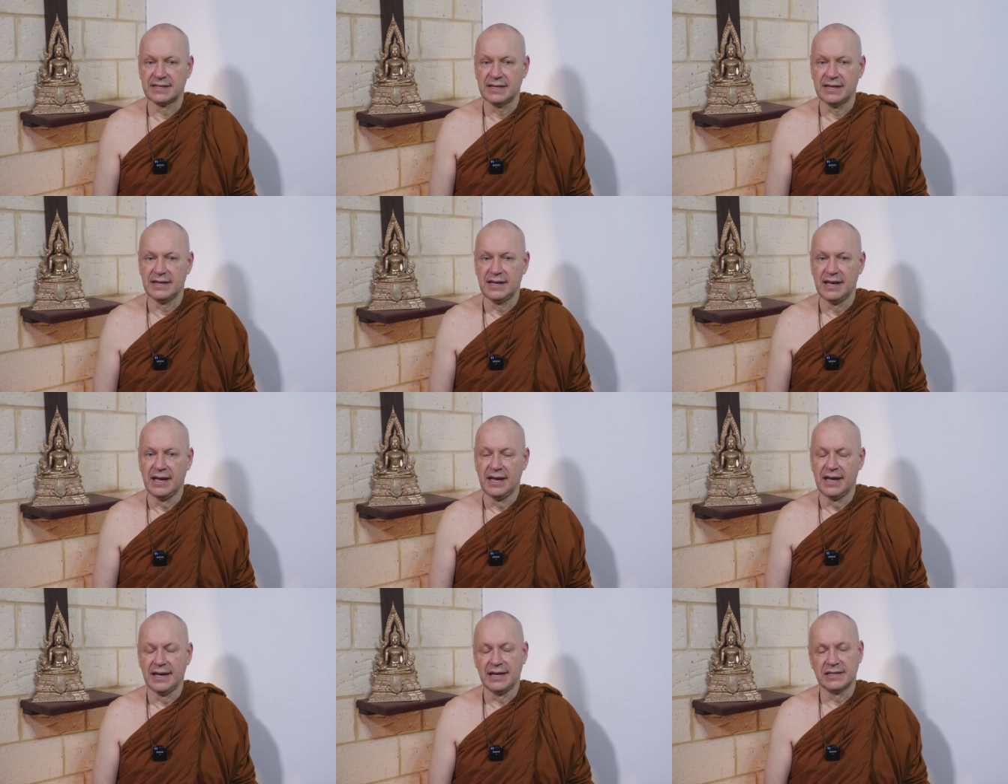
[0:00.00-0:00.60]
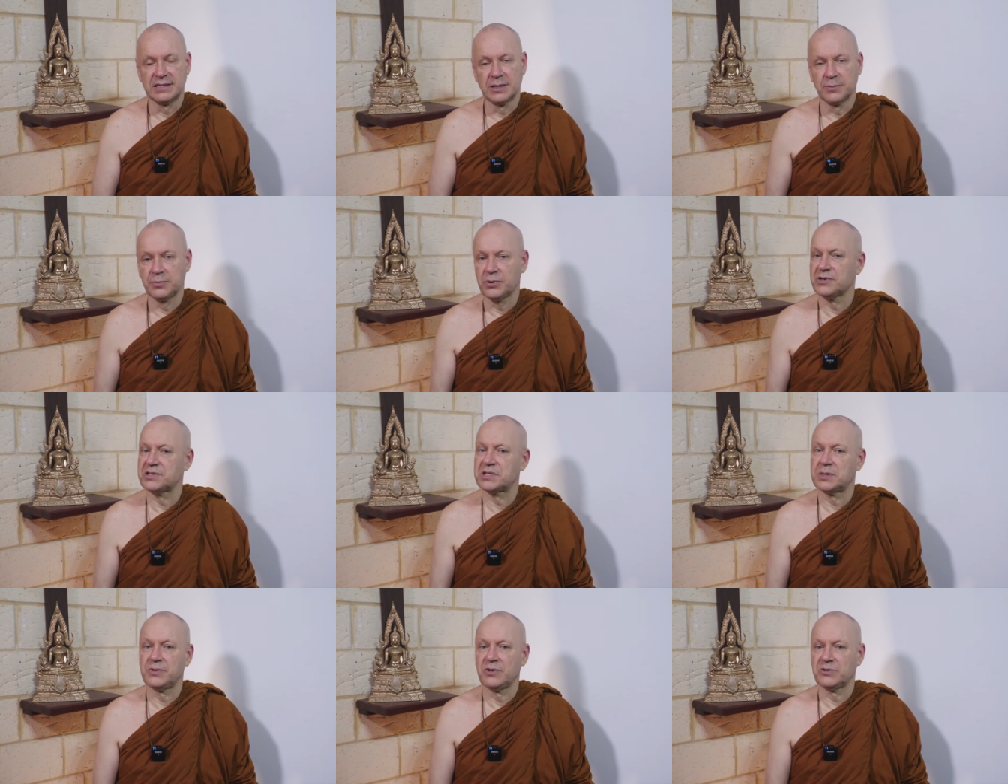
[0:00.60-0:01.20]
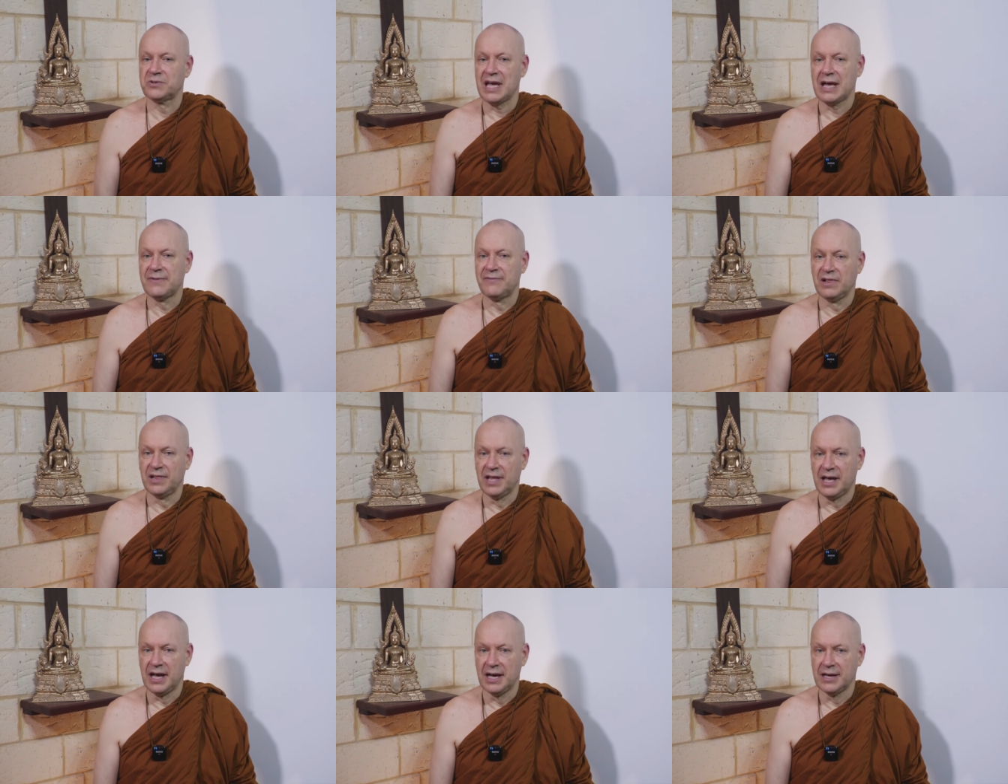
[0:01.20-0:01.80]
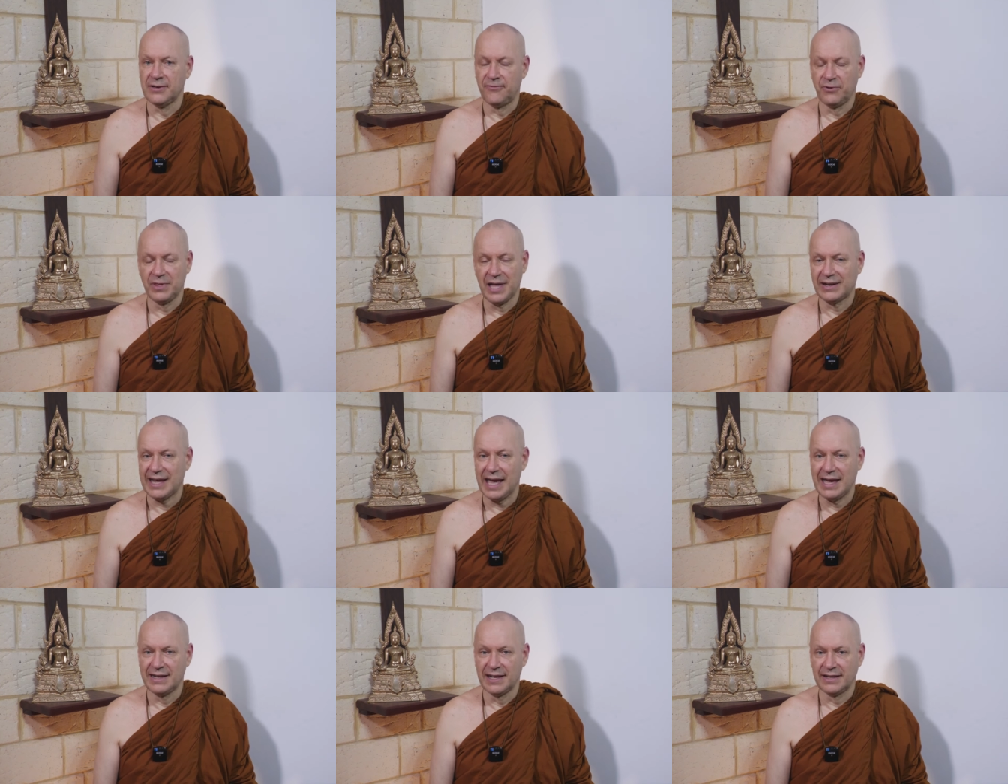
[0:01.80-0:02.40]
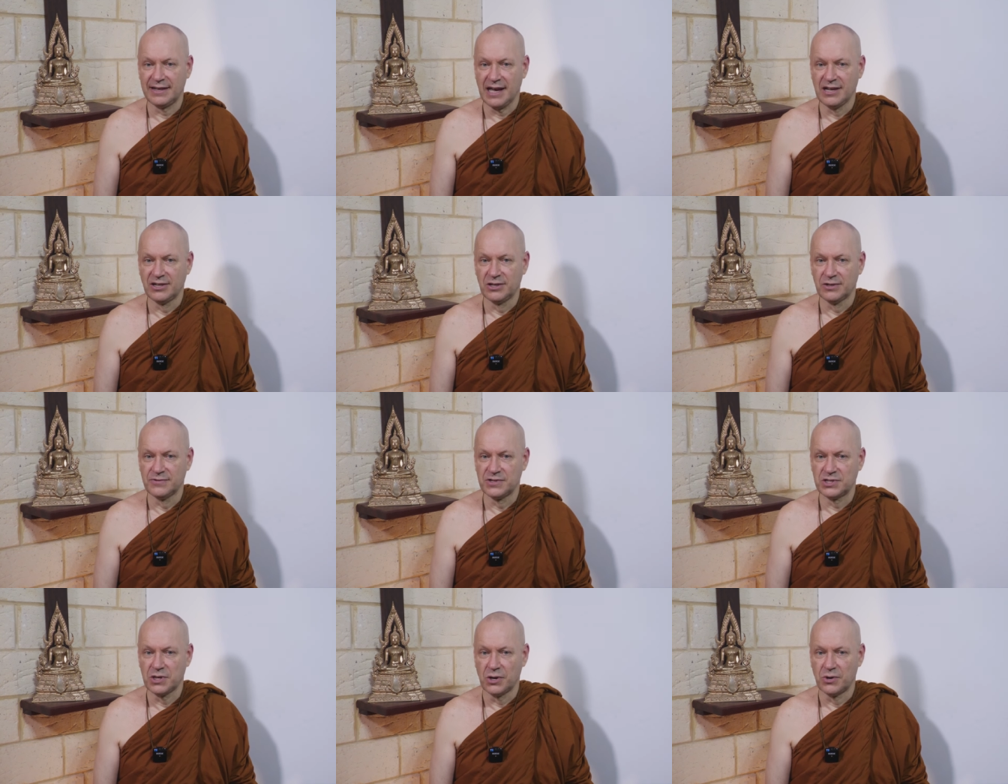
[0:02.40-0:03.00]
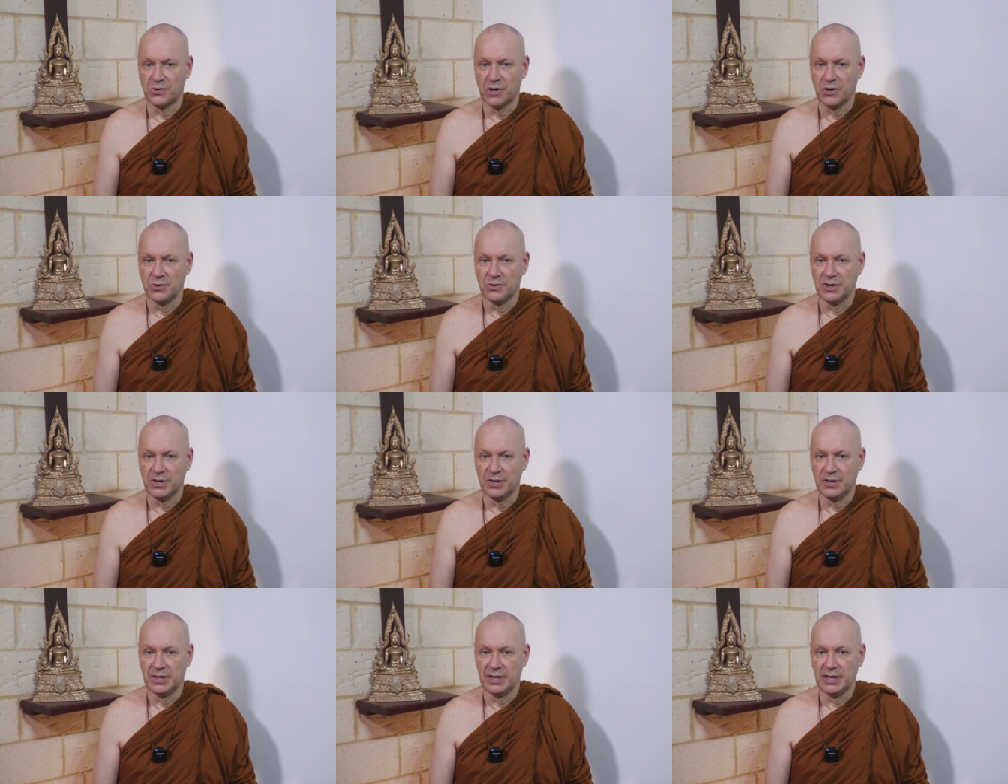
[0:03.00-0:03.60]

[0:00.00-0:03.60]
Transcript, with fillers: Uh, it's impossible to have a life without any kind of sorrow. Uh,